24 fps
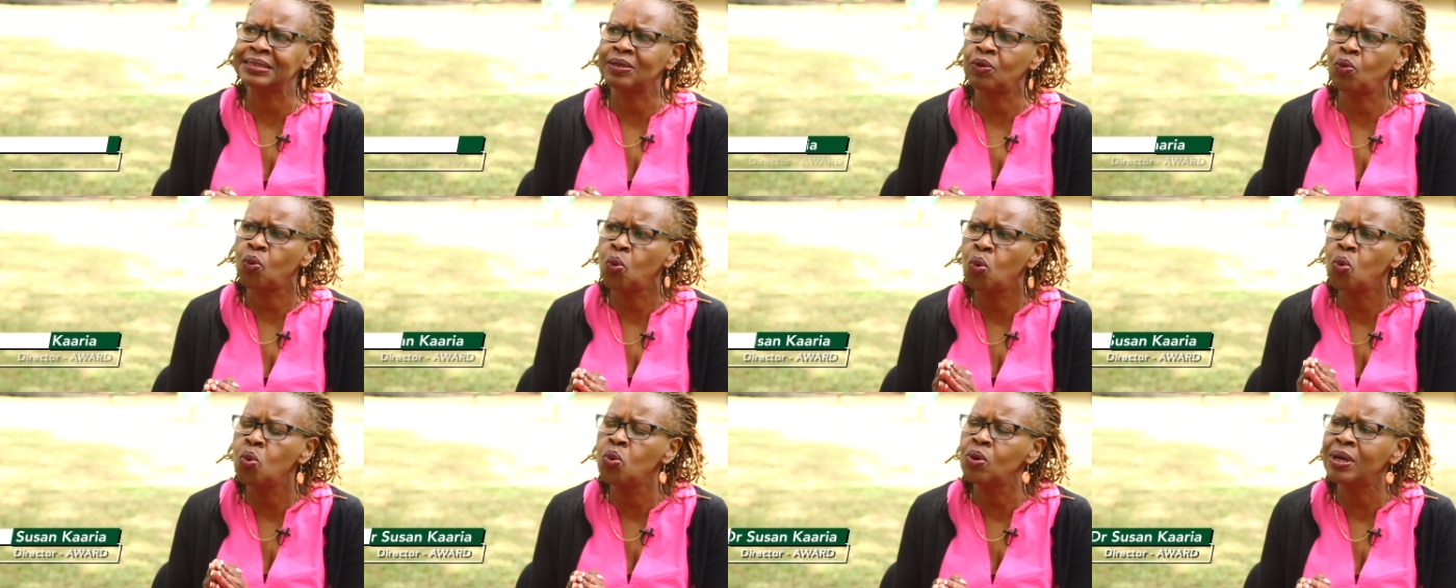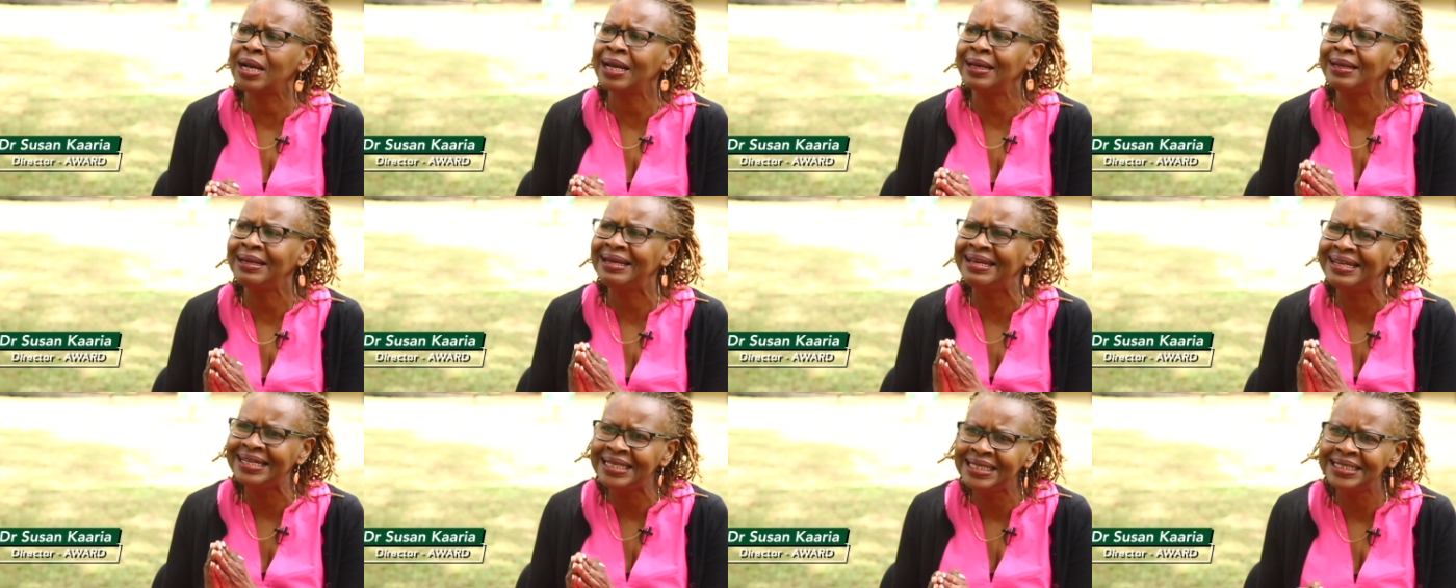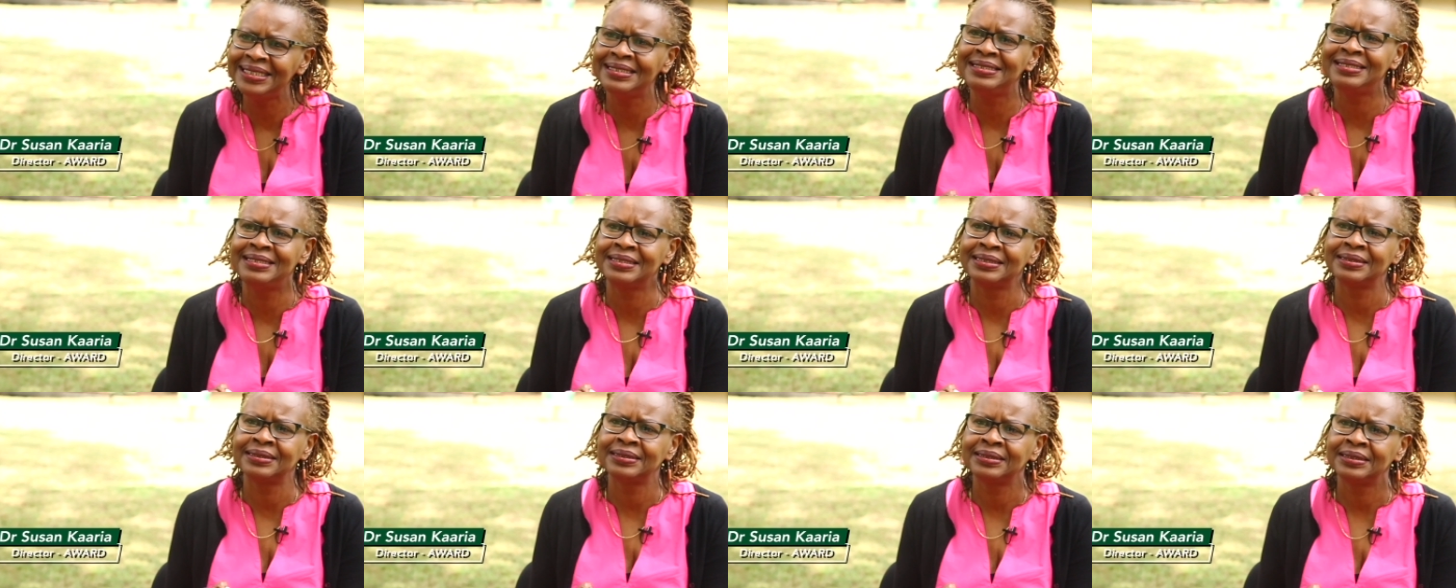who can lead
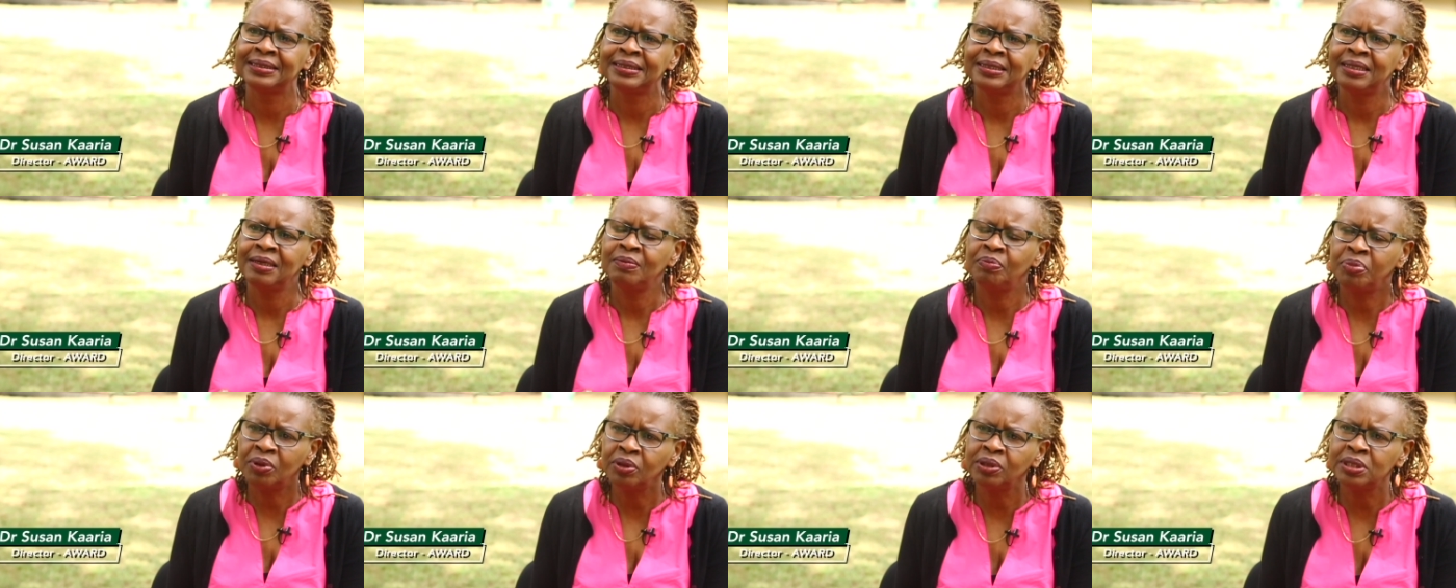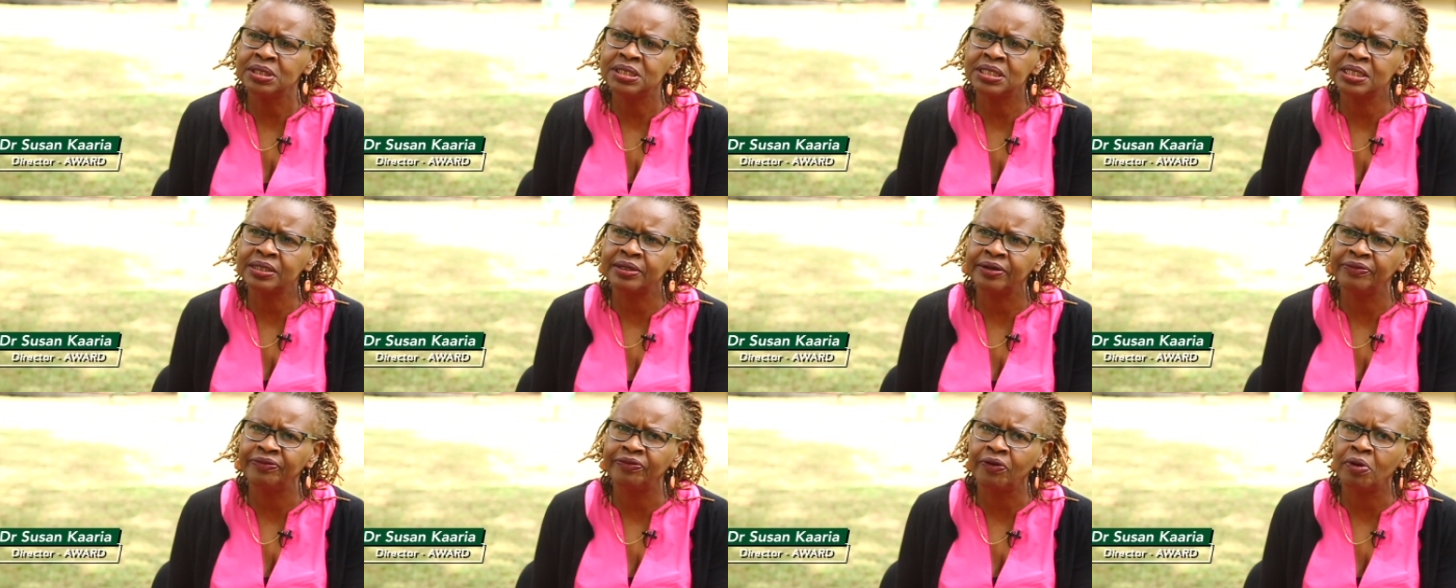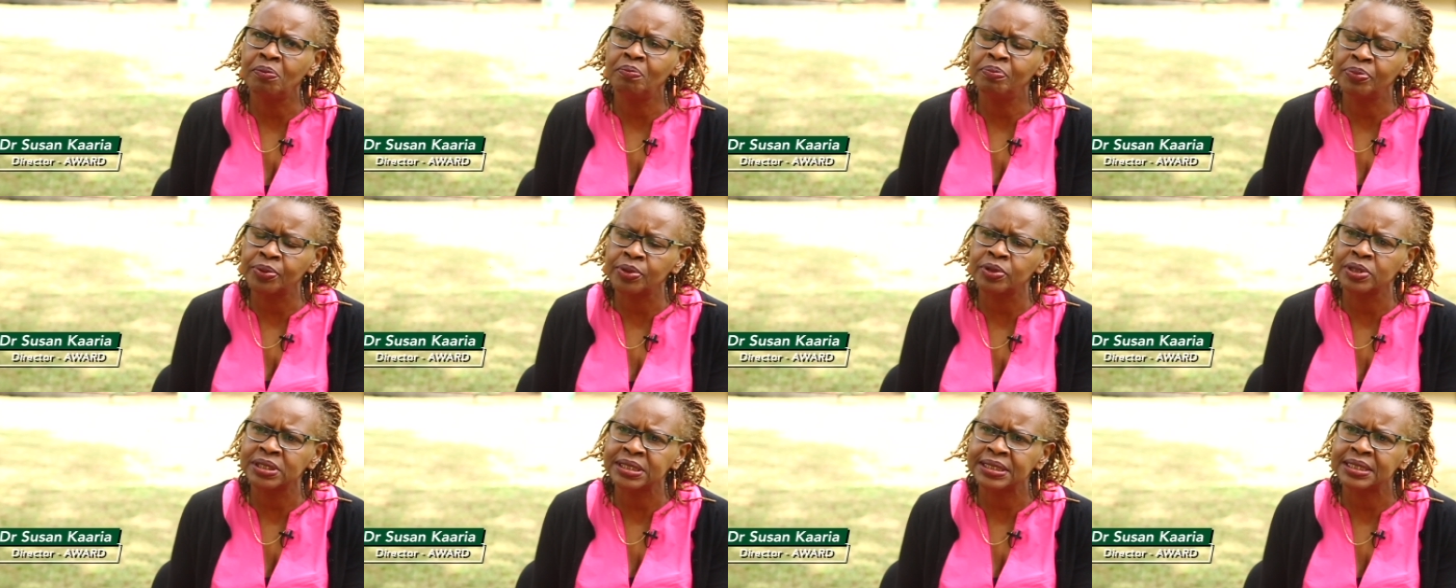policy reform
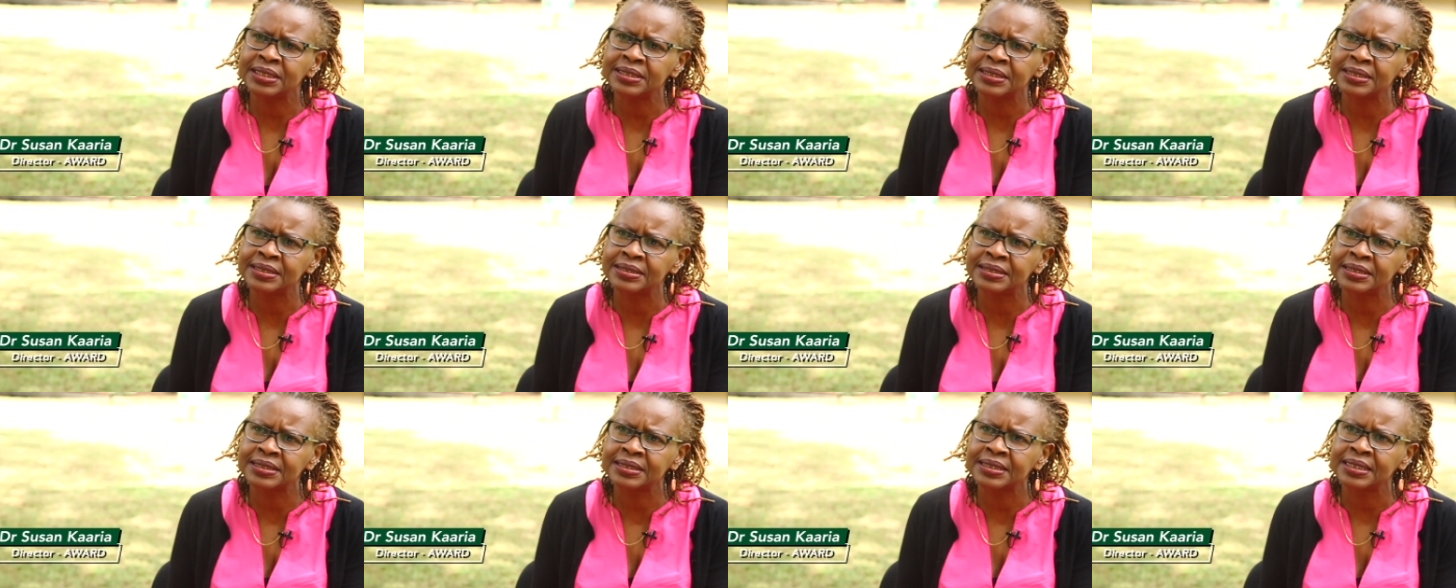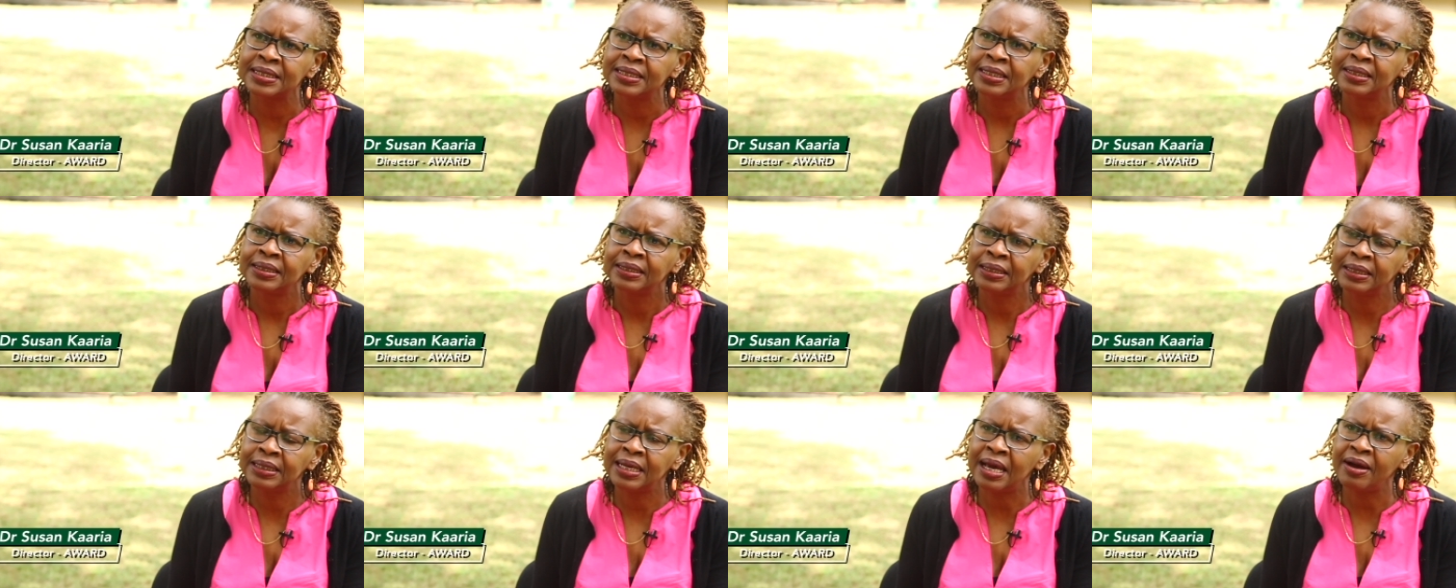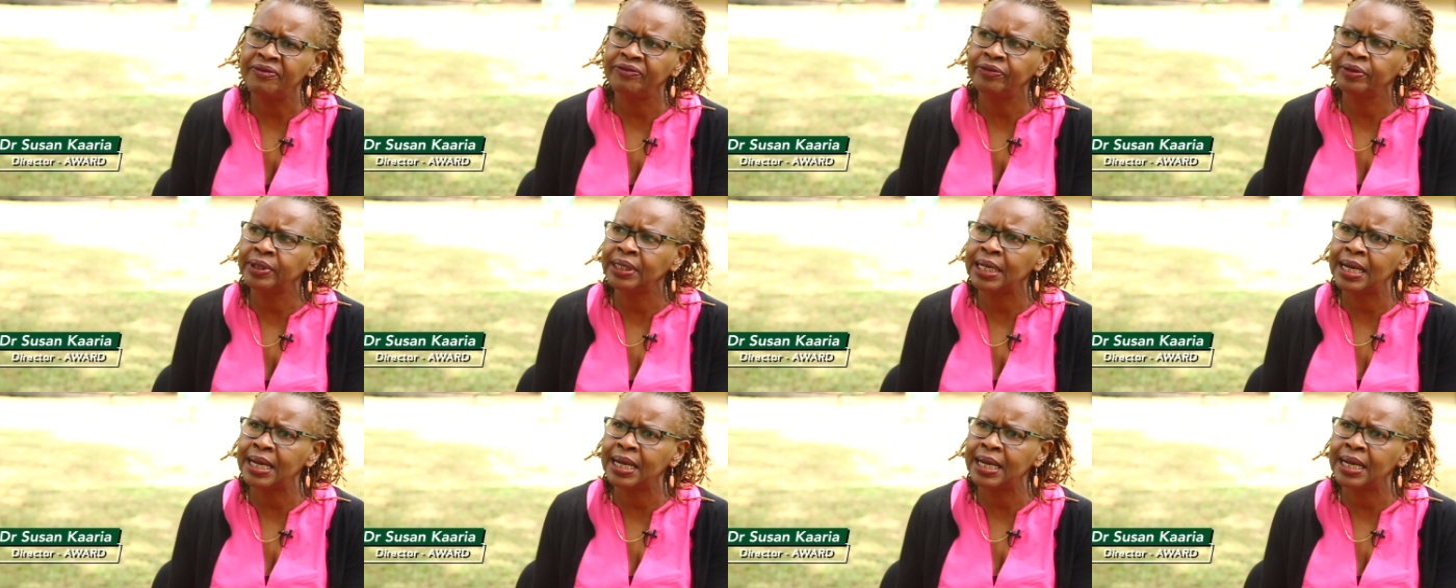processes in Africa.